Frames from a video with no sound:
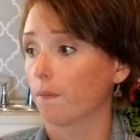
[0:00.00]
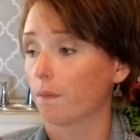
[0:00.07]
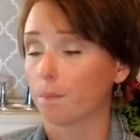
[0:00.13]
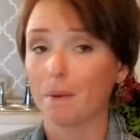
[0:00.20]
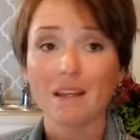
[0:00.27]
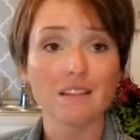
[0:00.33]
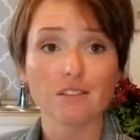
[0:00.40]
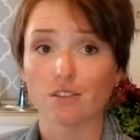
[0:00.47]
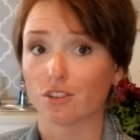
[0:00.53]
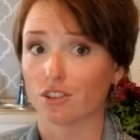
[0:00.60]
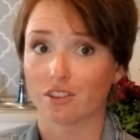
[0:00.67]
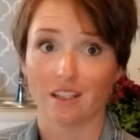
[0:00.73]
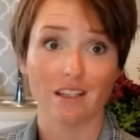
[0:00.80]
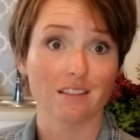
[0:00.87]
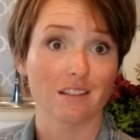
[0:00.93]
beans are
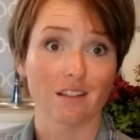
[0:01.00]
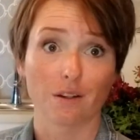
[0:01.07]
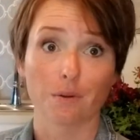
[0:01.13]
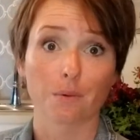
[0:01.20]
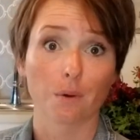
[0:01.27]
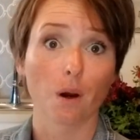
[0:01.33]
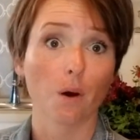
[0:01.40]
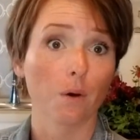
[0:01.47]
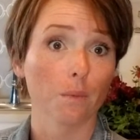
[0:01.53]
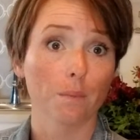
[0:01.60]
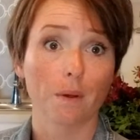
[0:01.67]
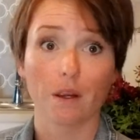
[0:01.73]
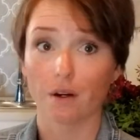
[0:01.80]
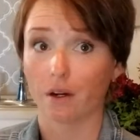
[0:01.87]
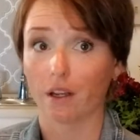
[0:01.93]
just easy to grow,
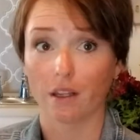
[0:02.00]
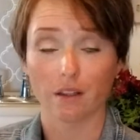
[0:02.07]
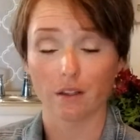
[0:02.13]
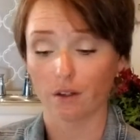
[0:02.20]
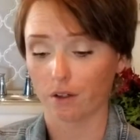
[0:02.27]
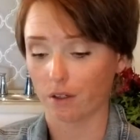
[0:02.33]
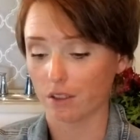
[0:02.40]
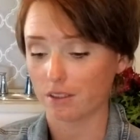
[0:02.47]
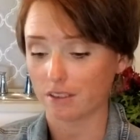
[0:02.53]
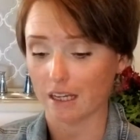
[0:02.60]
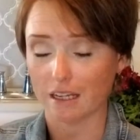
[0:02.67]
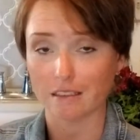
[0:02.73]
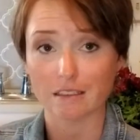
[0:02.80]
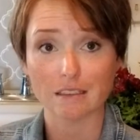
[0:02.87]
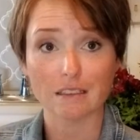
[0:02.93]
period. They're a good
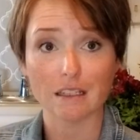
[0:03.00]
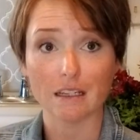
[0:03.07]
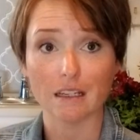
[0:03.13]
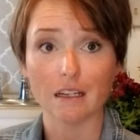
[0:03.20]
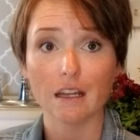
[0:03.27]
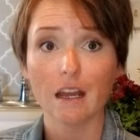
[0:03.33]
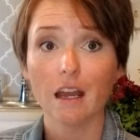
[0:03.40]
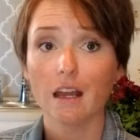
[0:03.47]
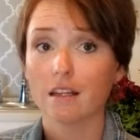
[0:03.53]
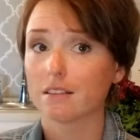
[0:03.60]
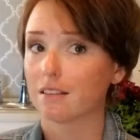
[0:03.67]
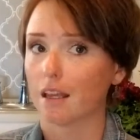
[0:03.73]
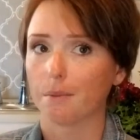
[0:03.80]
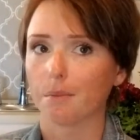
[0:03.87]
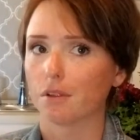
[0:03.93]
sized seed.
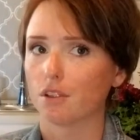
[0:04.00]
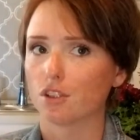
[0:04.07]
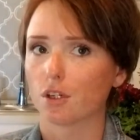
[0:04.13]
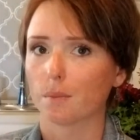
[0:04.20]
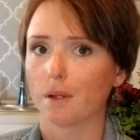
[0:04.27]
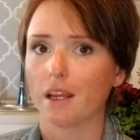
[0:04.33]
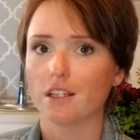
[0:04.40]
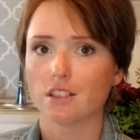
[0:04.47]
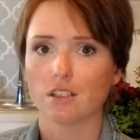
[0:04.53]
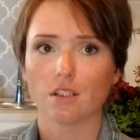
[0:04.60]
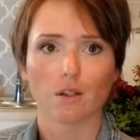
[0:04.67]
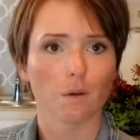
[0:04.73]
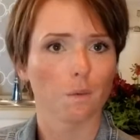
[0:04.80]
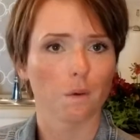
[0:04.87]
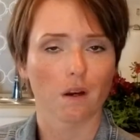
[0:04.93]
Same with the germination.
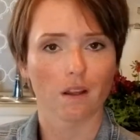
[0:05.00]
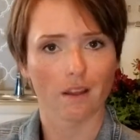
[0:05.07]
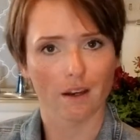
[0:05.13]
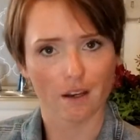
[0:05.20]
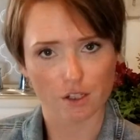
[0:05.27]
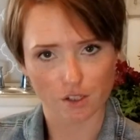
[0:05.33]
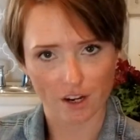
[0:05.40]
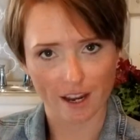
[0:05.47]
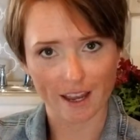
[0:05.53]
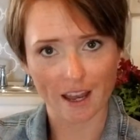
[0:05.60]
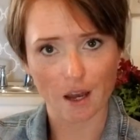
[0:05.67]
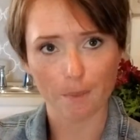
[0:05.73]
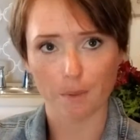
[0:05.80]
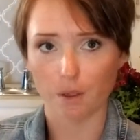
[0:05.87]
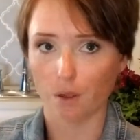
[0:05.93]
You don't want to let it dry
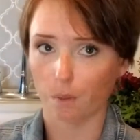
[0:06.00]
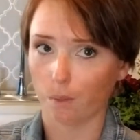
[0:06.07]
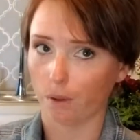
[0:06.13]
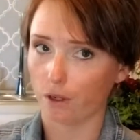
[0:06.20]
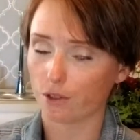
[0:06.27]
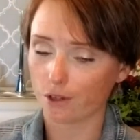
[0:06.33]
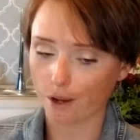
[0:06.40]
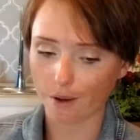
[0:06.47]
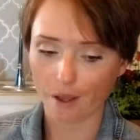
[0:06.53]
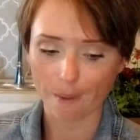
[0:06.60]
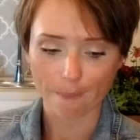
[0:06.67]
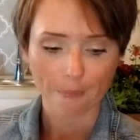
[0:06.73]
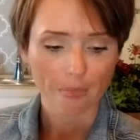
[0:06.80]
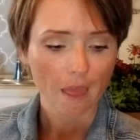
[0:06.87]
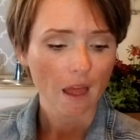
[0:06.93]
out, but you don't want to drown it.
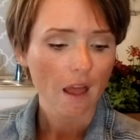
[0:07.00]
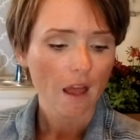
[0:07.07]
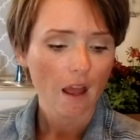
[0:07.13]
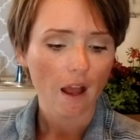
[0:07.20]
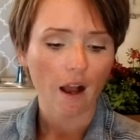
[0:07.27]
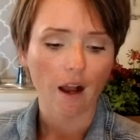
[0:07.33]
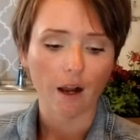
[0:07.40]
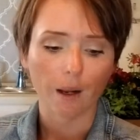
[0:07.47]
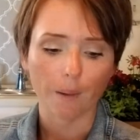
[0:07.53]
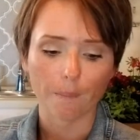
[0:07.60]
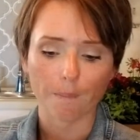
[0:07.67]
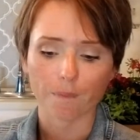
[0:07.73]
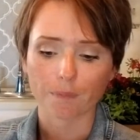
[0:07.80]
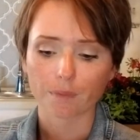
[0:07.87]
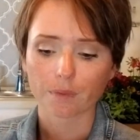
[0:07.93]

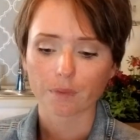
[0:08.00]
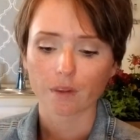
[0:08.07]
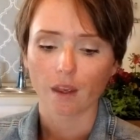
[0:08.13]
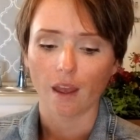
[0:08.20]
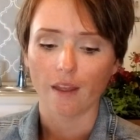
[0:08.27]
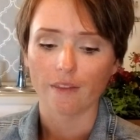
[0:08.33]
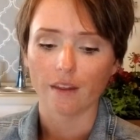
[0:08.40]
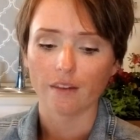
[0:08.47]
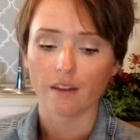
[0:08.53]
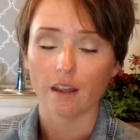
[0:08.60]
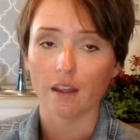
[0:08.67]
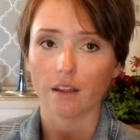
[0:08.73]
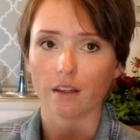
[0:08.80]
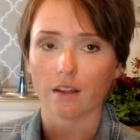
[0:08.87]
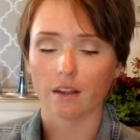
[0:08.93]
And then
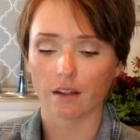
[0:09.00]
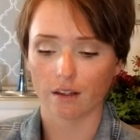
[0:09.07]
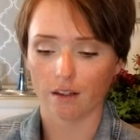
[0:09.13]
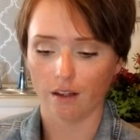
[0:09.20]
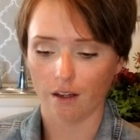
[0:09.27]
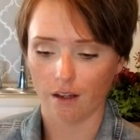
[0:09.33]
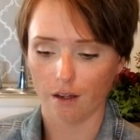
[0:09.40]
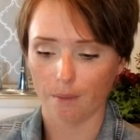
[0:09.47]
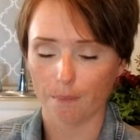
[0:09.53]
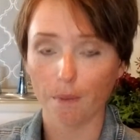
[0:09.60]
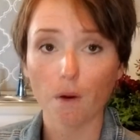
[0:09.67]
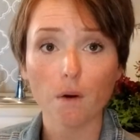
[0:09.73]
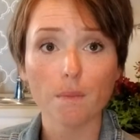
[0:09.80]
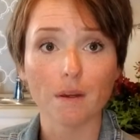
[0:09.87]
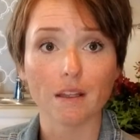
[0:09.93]
in the
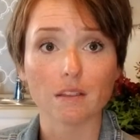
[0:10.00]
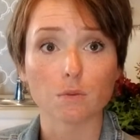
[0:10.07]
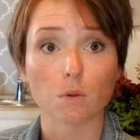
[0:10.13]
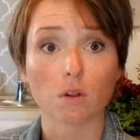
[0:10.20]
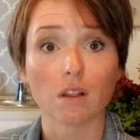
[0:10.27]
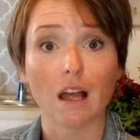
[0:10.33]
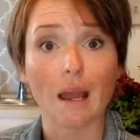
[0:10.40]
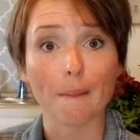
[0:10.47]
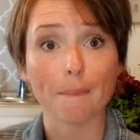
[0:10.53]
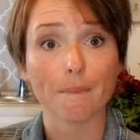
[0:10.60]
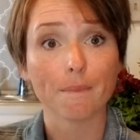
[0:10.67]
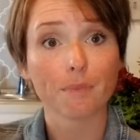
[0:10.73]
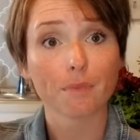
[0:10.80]
pole beans will climb,